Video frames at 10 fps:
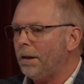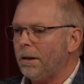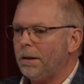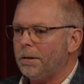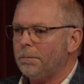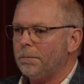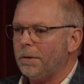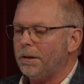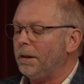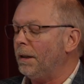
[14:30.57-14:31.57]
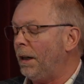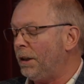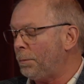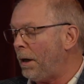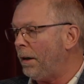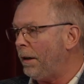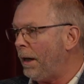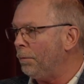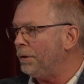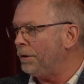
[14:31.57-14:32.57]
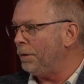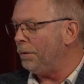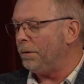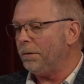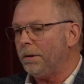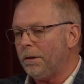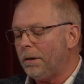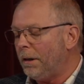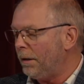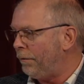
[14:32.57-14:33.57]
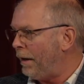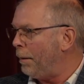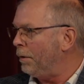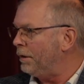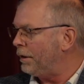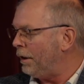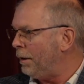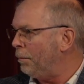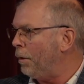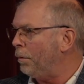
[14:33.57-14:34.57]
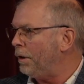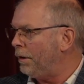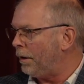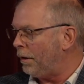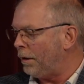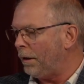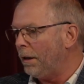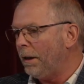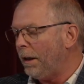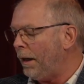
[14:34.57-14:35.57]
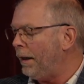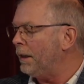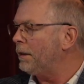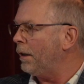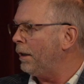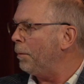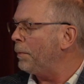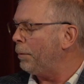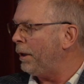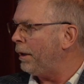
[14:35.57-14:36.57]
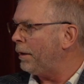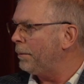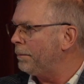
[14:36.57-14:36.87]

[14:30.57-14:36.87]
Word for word: Um, I think a large part of that was due to the, the fabulous team, both internal and the SI help that we had.